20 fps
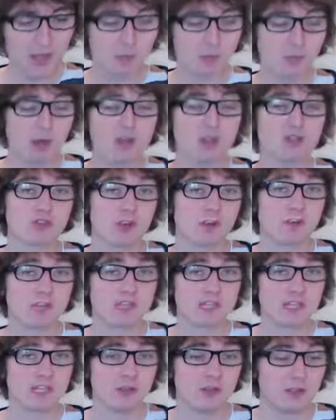Most
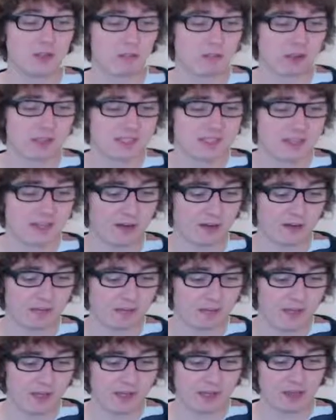drummers, including
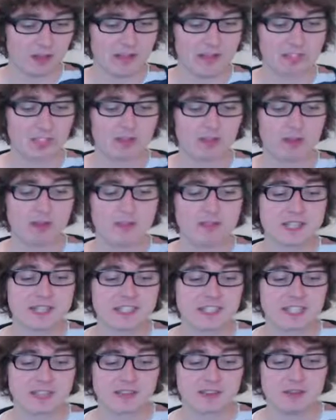myself, like to group
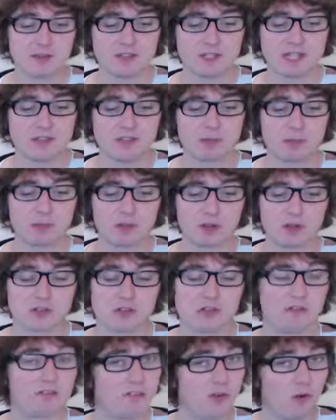16th notes into
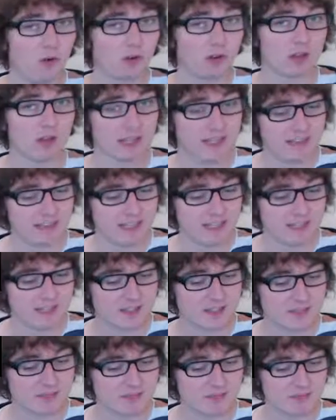blocks of 4, like
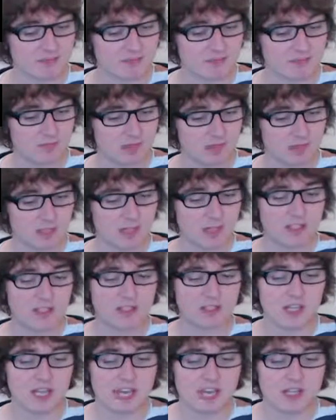this, so
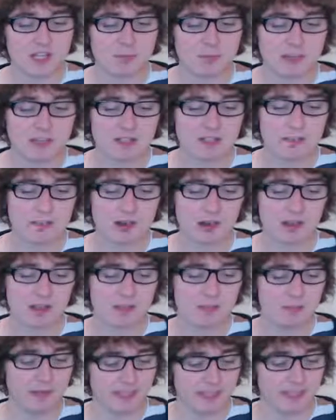that each beat of the bar
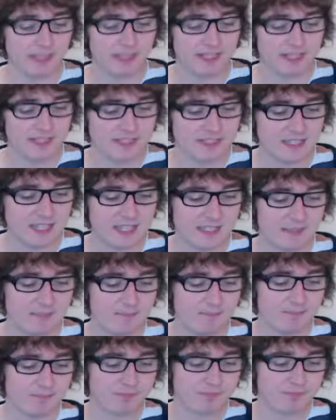can be clearly seen.
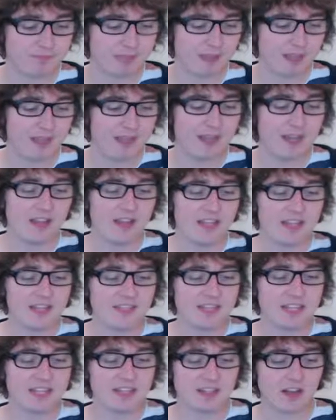This
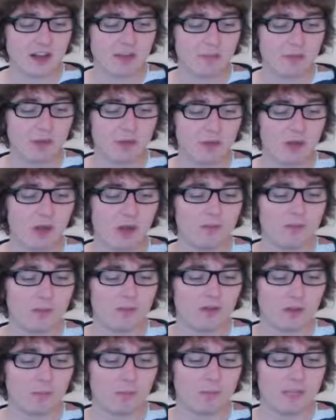is an example of a
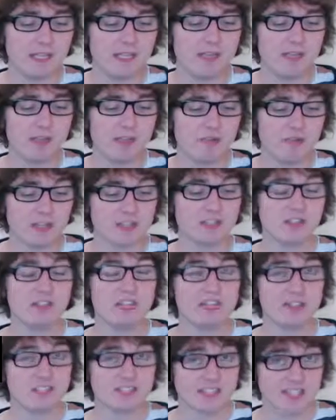drum beat written
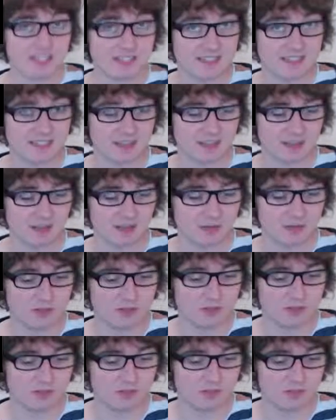in 16th
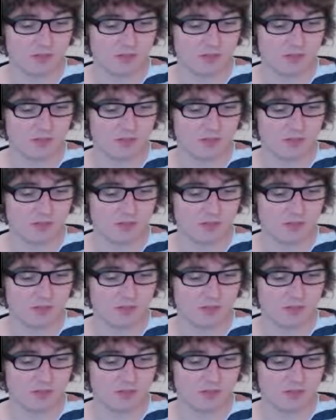notes.